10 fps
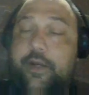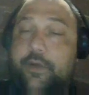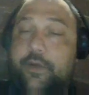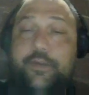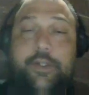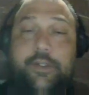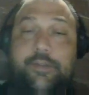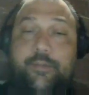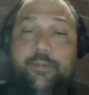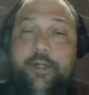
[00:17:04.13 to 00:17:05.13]

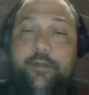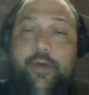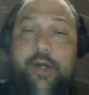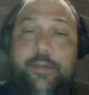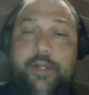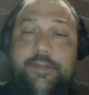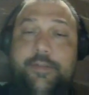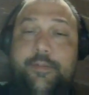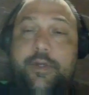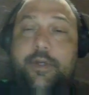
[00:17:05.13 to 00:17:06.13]
socialism or
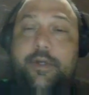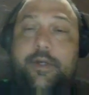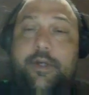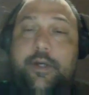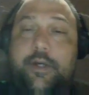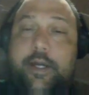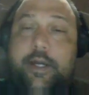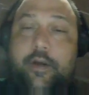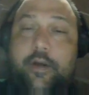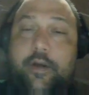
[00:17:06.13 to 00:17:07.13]
technocommunism.
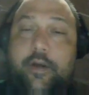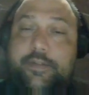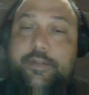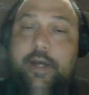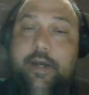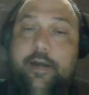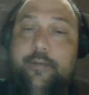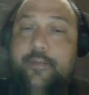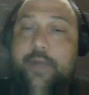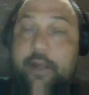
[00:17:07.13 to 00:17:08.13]
Anarchists
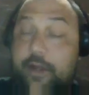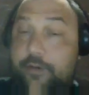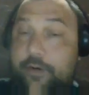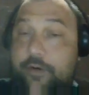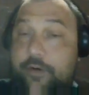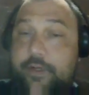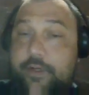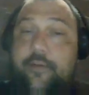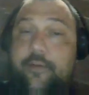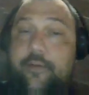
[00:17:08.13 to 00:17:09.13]
and other
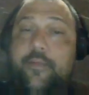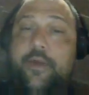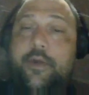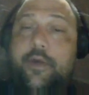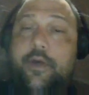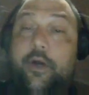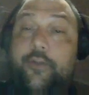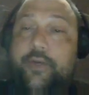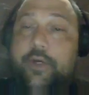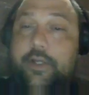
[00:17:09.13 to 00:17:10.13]

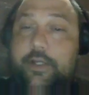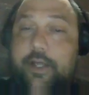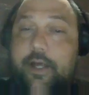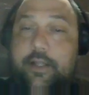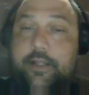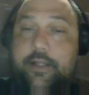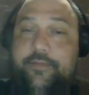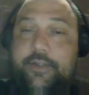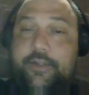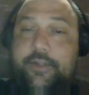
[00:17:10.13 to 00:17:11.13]
ultra
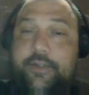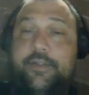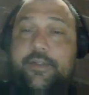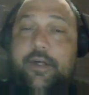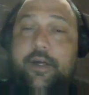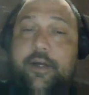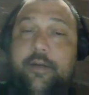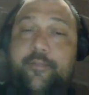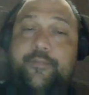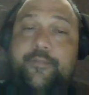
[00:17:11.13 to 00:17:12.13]
leftists
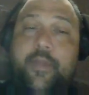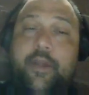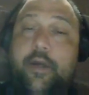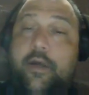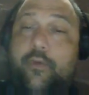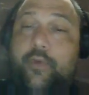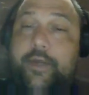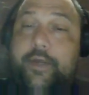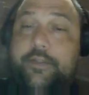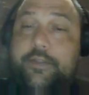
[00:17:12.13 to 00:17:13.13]
will
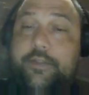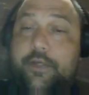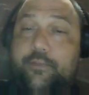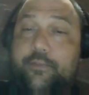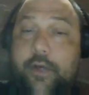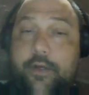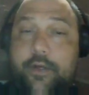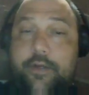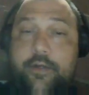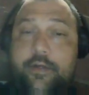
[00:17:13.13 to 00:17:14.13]
not
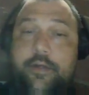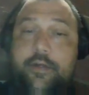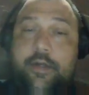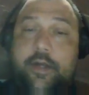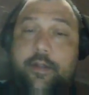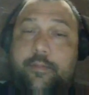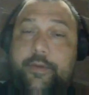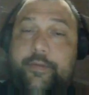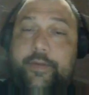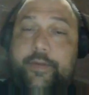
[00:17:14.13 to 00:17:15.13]
brook the
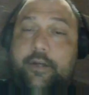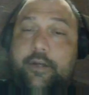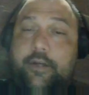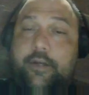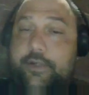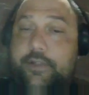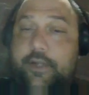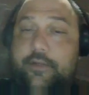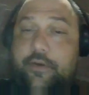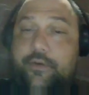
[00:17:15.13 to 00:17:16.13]
building of
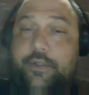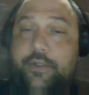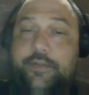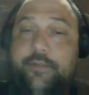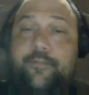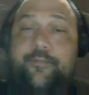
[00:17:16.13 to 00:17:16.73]
state socialism,